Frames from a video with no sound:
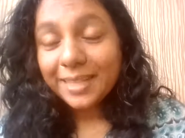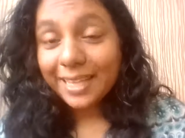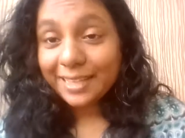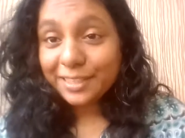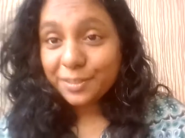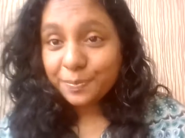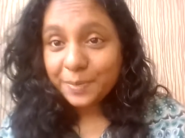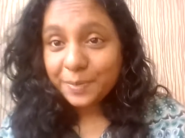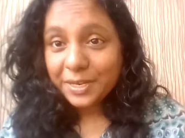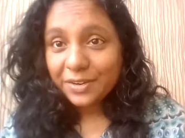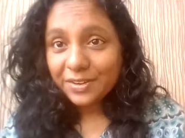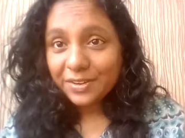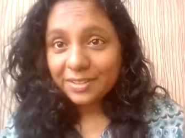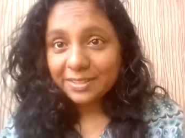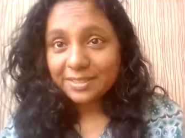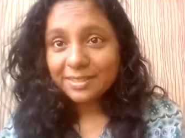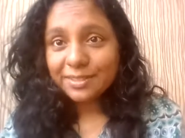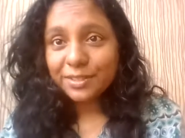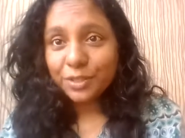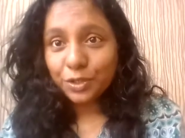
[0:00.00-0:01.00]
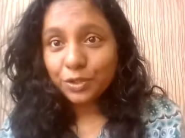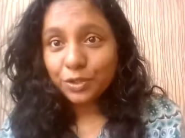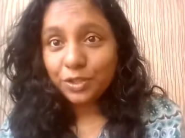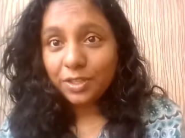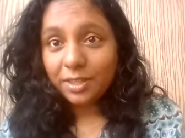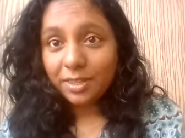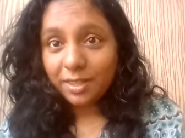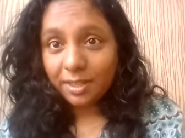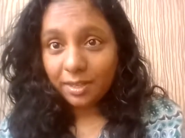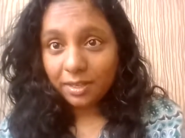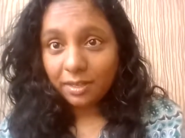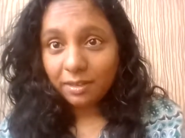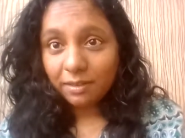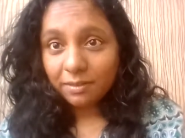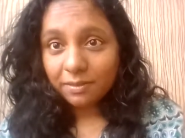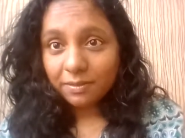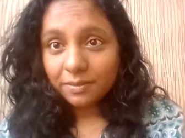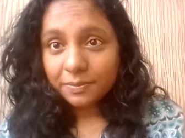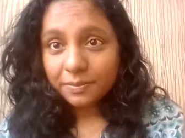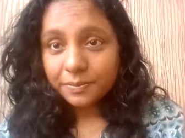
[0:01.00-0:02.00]
Experience is a good thing.
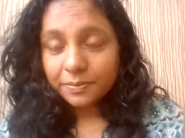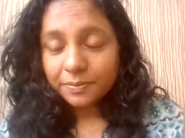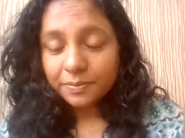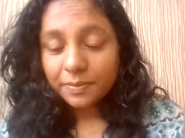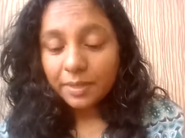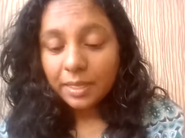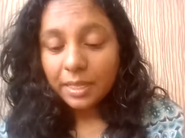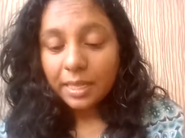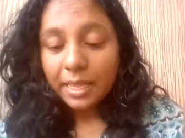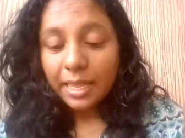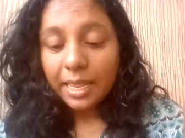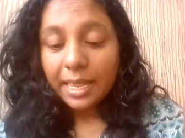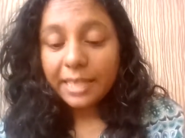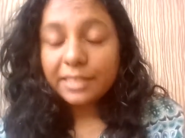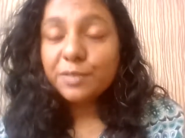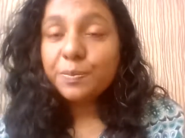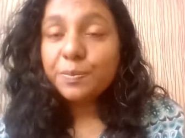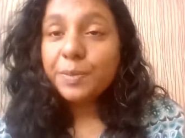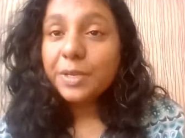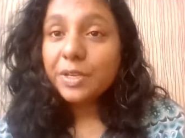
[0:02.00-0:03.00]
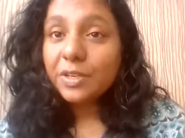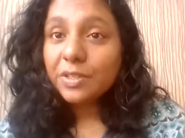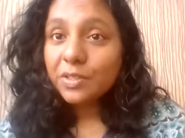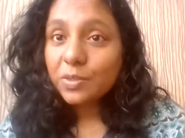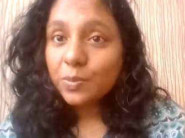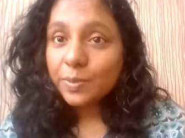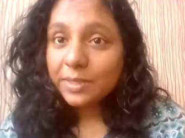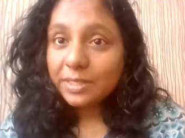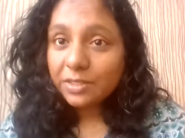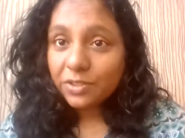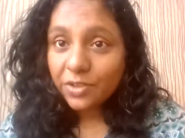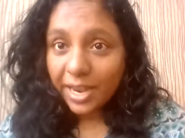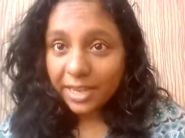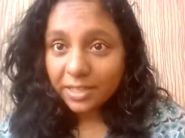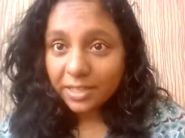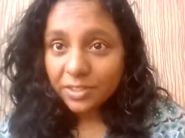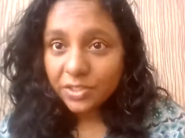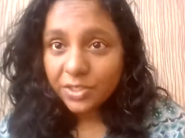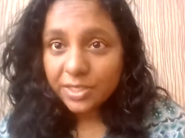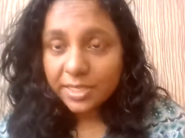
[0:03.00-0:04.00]
Experience with
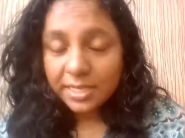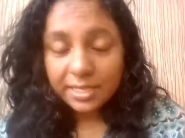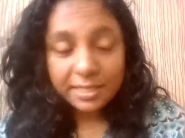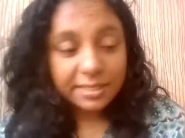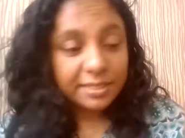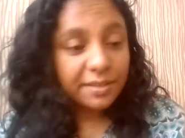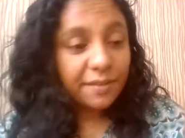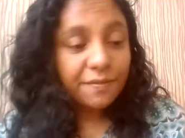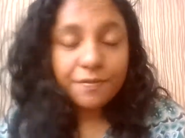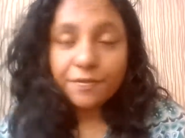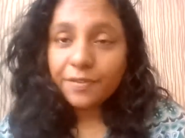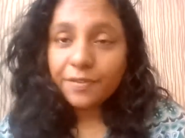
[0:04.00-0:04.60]
tragedy is a